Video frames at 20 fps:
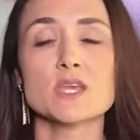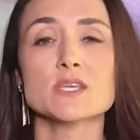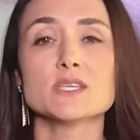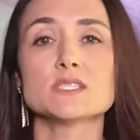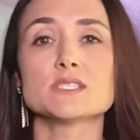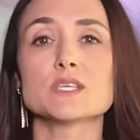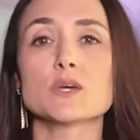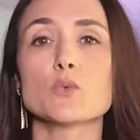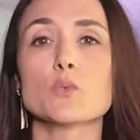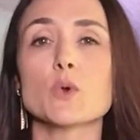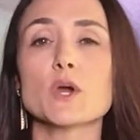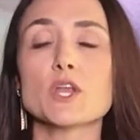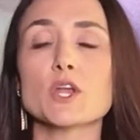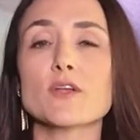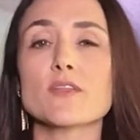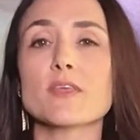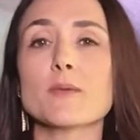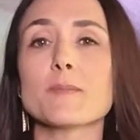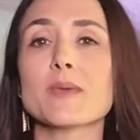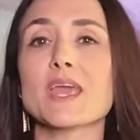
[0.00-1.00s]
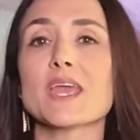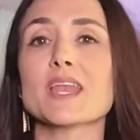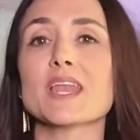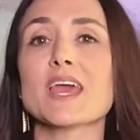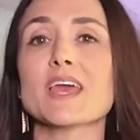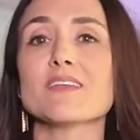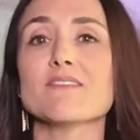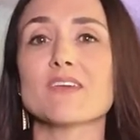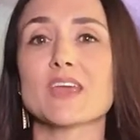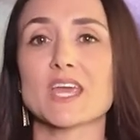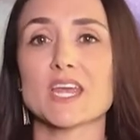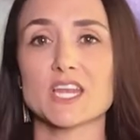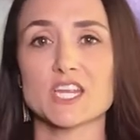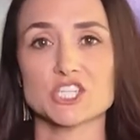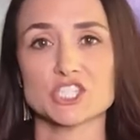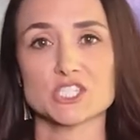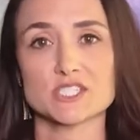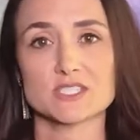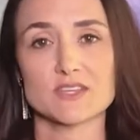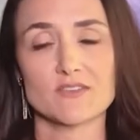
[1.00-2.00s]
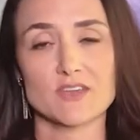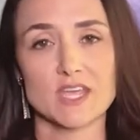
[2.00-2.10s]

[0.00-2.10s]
So what are the main advantages of